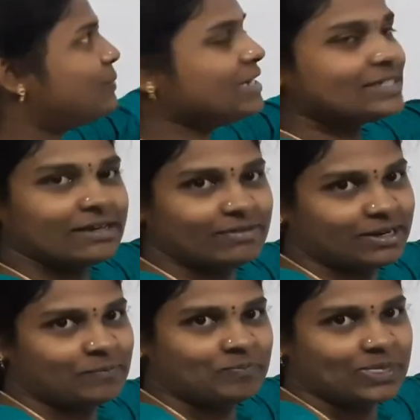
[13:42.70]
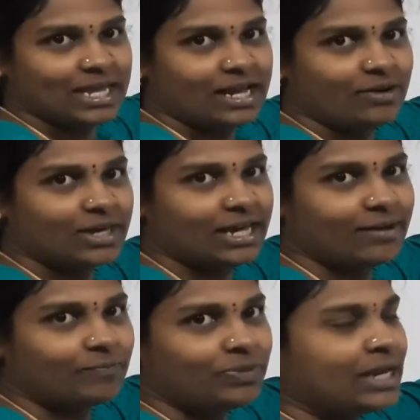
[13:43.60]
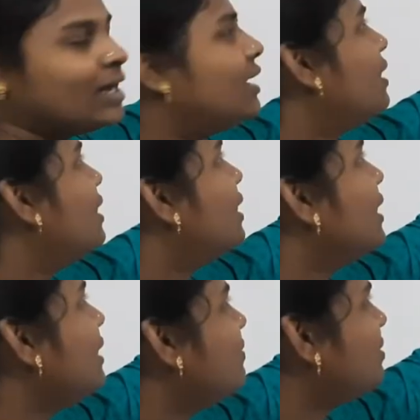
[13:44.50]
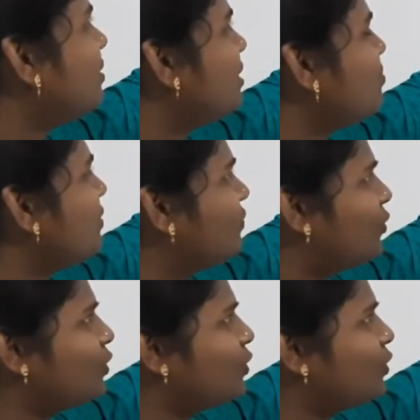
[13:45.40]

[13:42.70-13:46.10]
by 7. Okay, even before